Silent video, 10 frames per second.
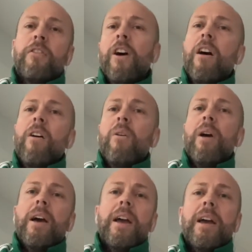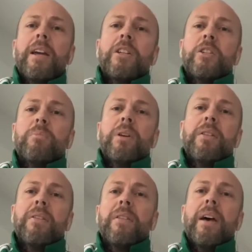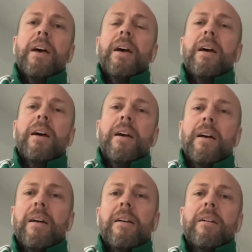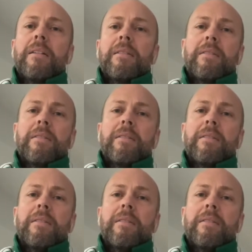You've always been there.